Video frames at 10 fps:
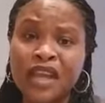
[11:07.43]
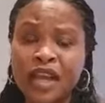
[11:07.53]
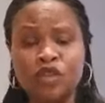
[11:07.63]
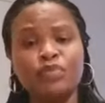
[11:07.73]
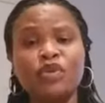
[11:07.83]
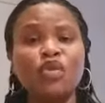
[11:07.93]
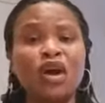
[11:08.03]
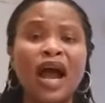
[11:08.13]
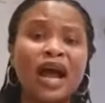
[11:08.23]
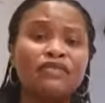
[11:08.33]
and you've been with
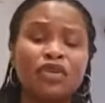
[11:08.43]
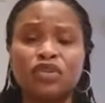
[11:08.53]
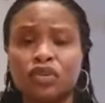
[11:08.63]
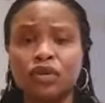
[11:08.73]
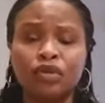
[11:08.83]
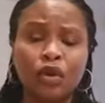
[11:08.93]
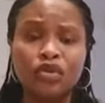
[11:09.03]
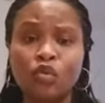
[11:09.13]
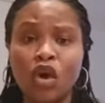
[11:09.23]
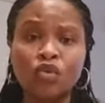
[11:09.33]
God for
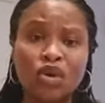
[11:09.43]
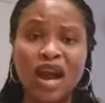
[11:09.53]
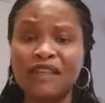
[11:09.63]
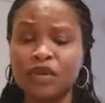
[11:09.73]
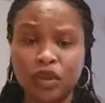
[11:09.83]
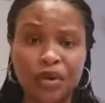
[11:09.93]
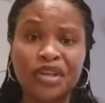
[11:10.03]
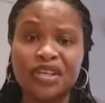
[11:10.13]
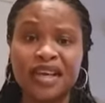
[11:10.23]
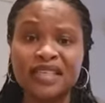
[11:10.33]
working with God for
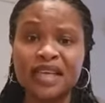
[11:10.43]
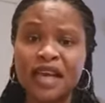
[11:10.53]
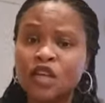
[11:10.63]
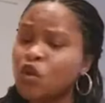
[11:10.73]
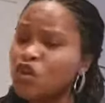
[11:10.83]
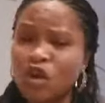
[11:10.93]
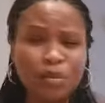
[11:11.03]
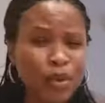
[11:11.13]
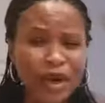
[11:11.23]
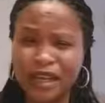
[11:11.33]
30 years, so you
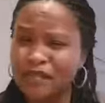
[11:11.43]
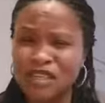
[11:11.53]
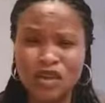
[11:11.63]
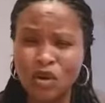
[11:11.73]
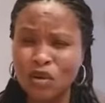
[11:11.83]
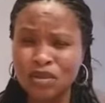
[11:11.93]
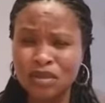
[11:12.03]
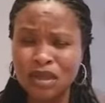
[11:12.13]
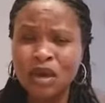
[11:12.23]
don't break any of his laws?